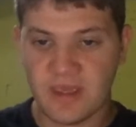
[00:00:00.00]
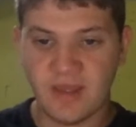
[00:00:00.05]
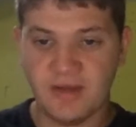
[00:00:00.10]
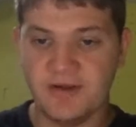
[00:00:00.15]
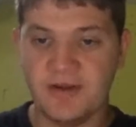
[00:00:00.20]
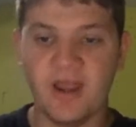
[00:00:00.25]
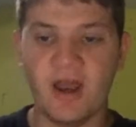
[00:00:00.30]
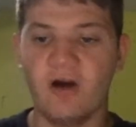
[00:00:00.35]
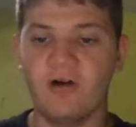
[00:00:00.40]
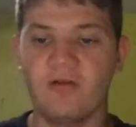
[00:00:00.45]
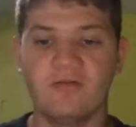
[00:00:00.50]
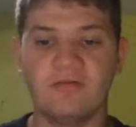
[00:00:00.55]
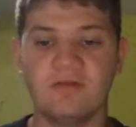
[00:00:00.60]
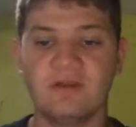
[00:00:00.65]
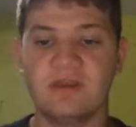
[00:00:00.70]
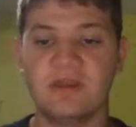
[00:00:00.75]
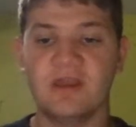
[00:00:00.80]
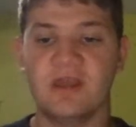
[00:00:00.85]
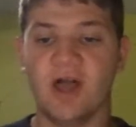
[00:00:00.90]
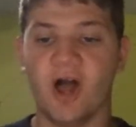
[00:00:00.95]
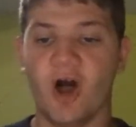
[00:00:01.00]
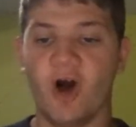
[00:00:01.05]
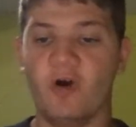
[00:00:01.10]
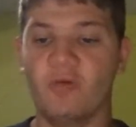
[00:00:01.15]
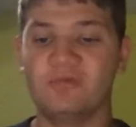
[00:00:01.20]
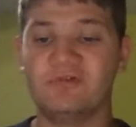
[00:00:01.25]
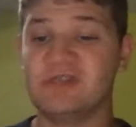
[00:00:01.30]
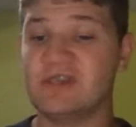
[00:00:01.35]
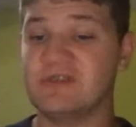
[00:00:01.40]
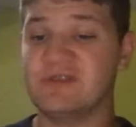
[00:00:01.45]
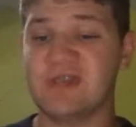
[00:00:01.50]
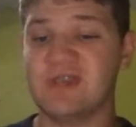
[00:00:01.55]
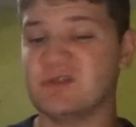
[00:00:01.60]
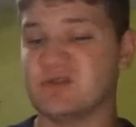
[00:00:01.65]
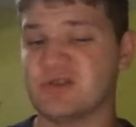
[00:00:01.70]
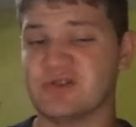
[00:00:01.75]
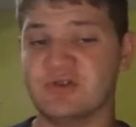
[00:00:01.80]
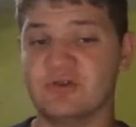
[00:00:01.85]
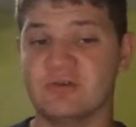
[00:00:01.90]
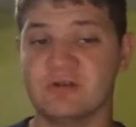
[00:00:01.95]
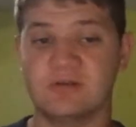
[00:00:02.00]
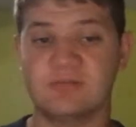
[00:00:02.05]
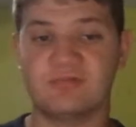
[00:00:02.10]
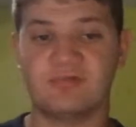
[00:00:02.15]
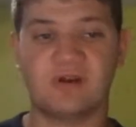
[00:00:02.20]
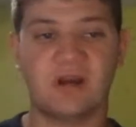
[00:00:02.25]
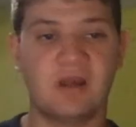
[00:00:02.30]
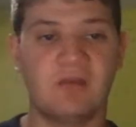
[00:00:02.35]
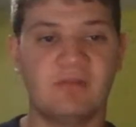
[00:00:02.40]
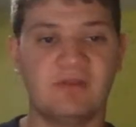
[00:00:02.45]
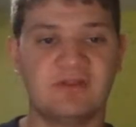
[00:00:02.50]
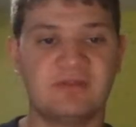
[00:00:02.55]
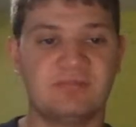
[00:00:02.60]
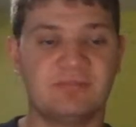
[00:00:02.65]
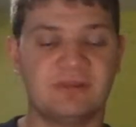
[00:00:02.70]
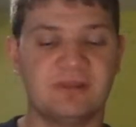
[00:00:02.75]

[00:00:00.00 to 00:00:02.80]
no. HomeSense has a store in Paramus.